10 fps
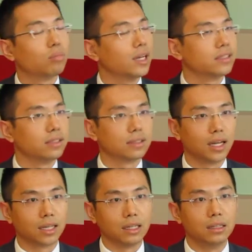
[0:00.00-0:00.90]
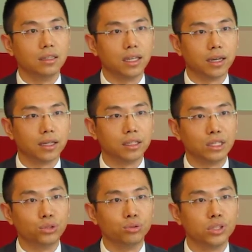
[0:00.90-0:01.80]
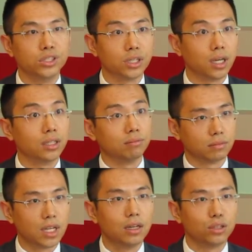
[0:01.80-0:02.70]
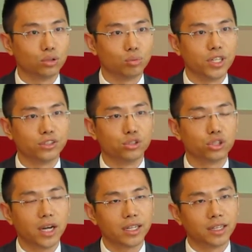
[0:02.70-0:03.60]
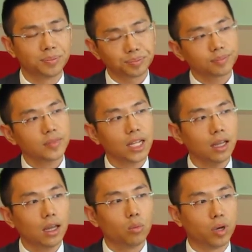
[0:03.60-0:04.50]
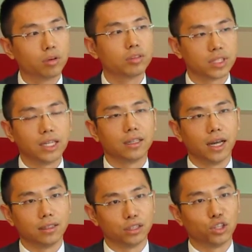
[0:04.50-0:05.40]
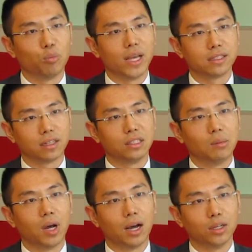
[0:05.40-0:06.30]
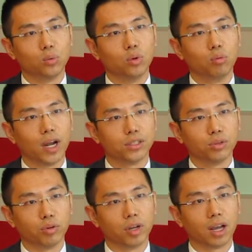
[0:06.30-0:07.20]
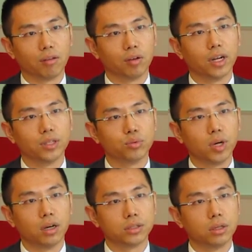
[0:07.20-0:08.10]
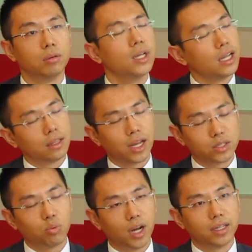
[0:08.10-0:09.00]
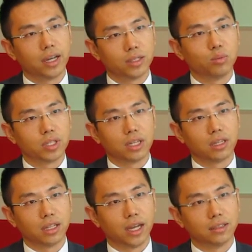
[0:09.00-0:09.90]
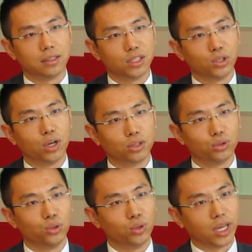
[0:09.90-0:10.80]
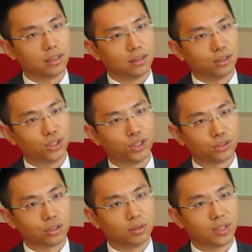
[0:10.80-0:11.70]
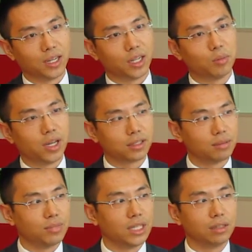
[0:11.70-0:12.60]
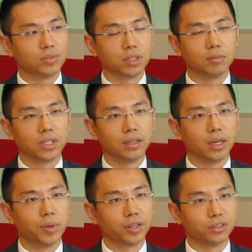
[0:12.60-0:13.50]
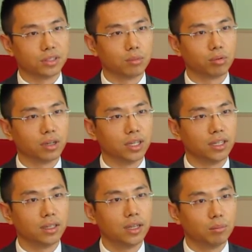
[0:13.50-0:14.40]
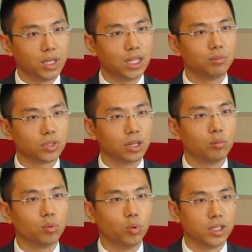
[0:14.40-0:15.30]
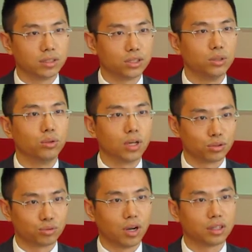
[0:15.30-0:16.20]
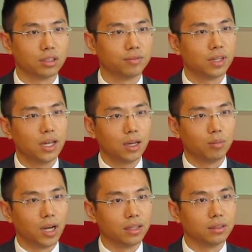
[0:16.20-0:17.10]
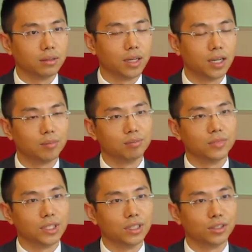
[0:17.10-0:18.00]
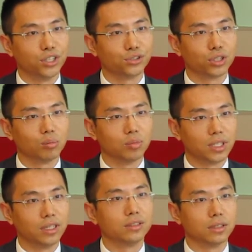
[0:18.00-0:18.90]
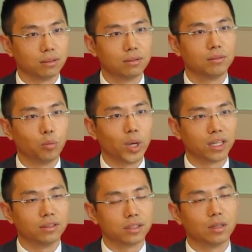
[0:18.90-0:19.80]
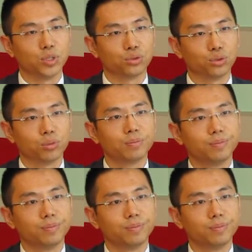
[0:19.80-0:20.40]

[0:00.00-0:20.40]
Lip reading: places like India and Indonesia, and not to mention China, we also think that the domestic demand will gradually recover as well. So that's why that we think that you got to look at the near-term dynamics and medium-term dynamics separately. Medium-term, we're still constructive, but in the near-term, there's a weakness coming through.